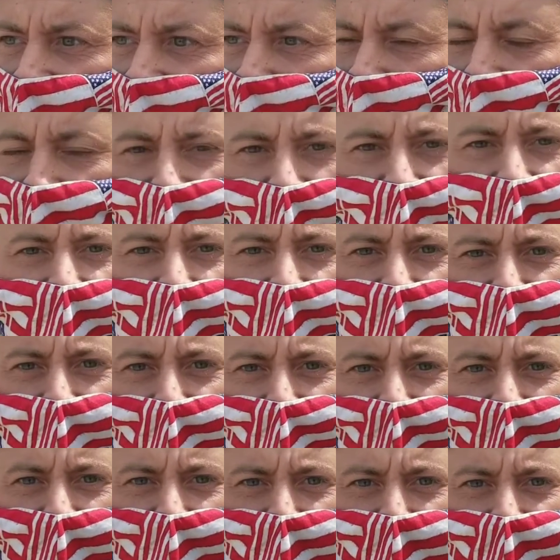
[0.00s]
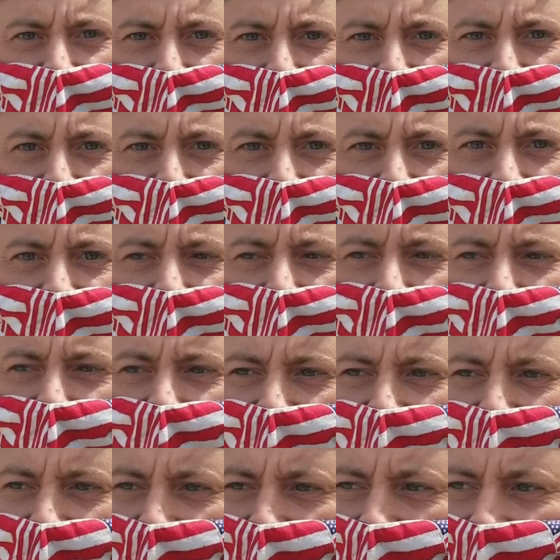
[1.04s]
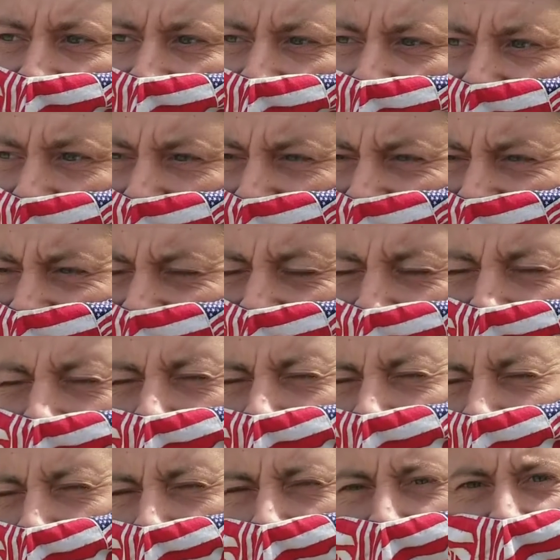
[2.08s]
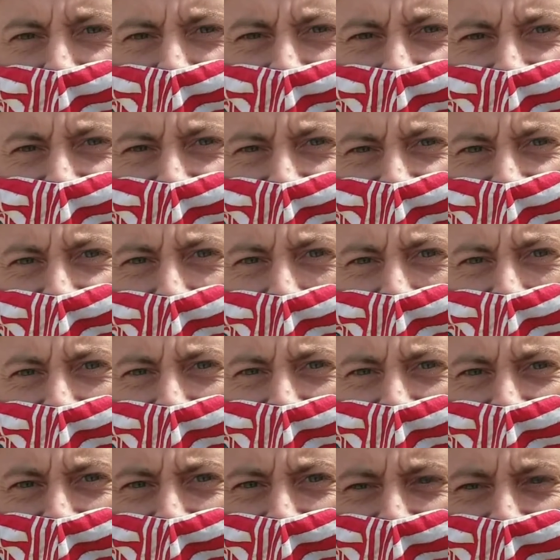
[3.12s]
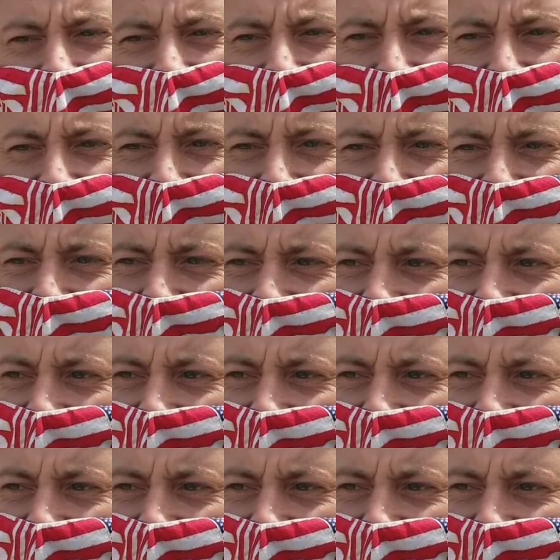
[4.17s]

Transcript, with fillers: providing for each other rather than uh, you know the big businesses coming in and